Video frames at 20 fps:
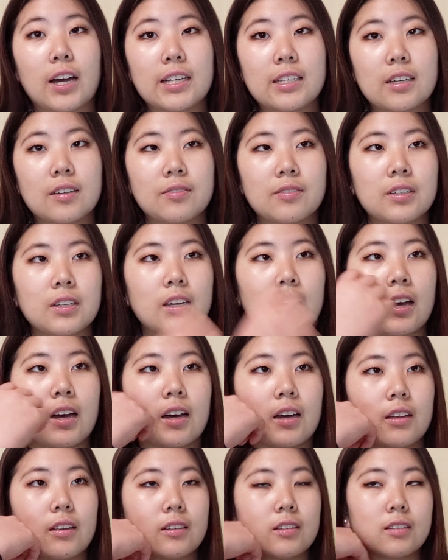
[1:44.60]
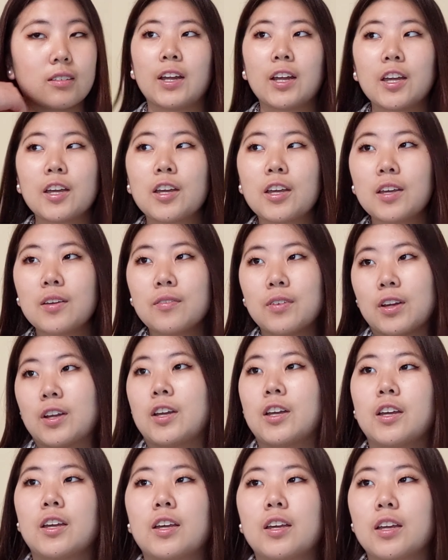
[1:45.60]
I definitely had
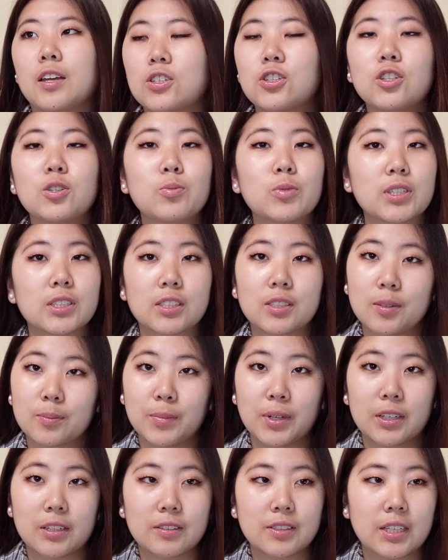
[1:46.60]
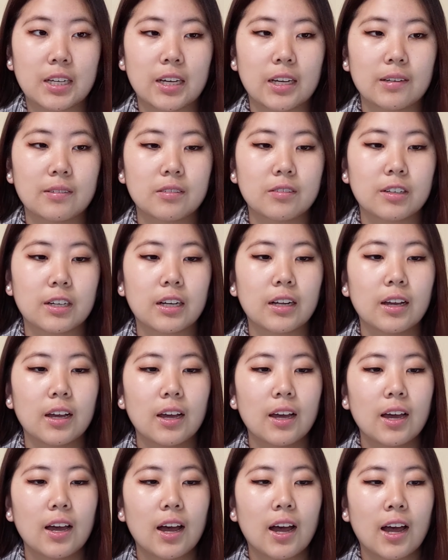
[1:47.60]
very numerous amount of times where
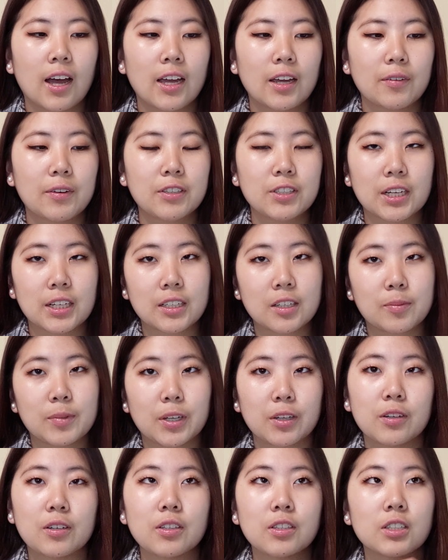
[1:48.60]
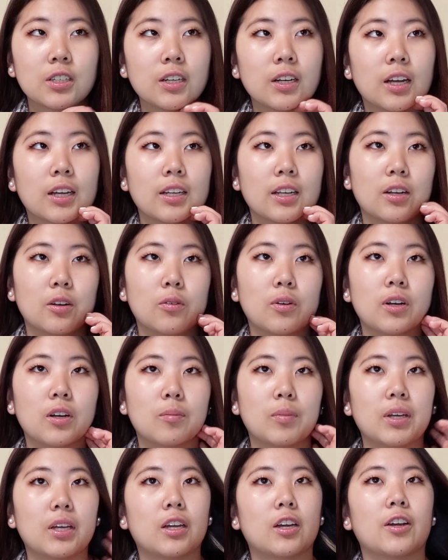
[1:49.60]
I rejected my culture and I didn't want
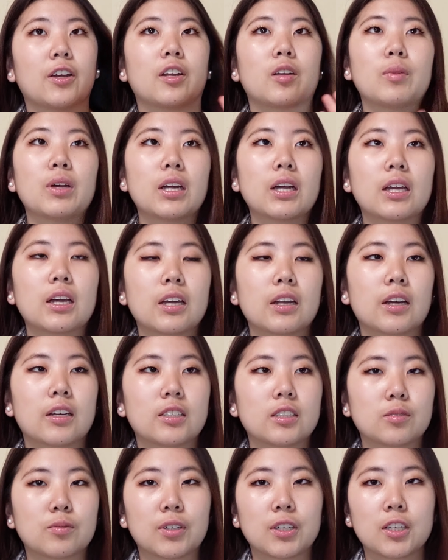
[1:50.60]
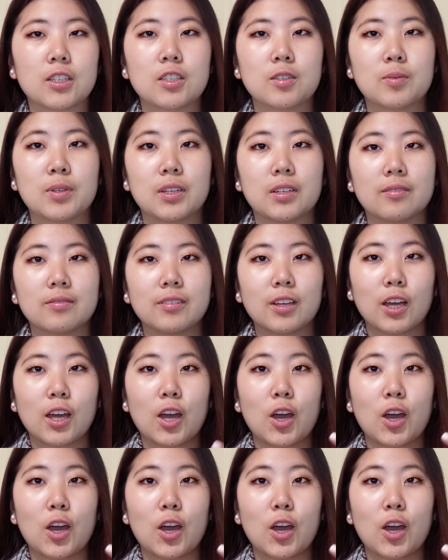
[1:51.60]
to be Korean American. I just wanted to be